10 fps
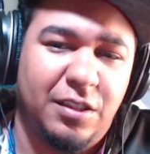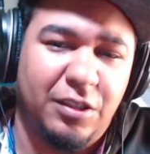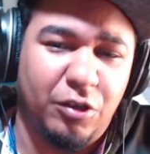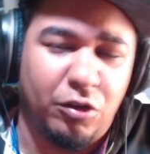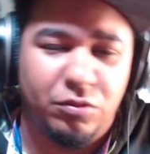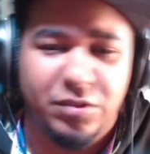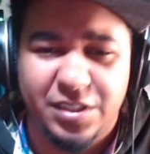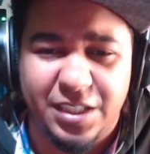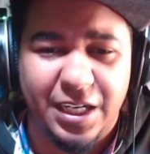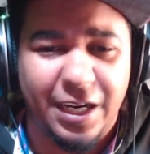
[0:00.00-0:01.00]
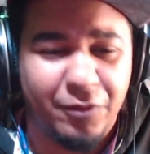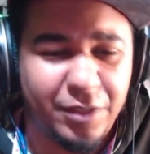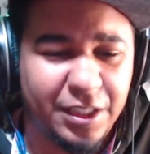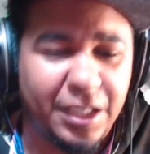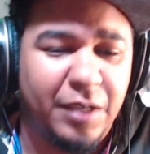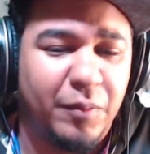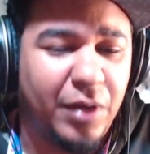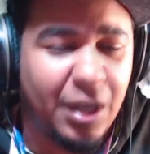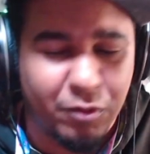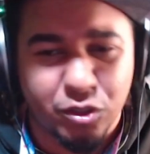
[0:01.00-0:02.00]
you know, seeing everything,
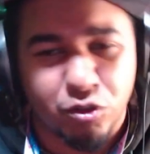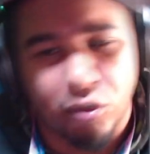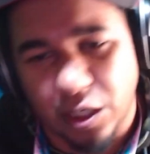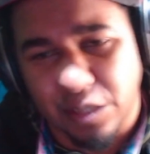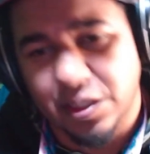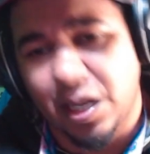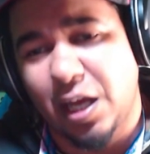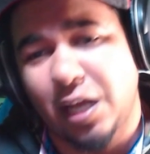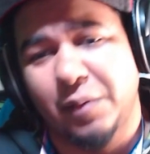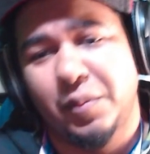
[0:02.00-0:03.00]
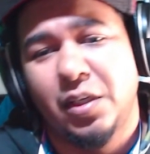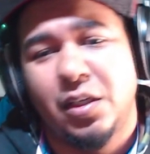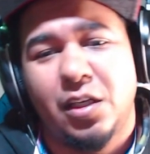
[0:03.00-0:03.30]
but I was short on time.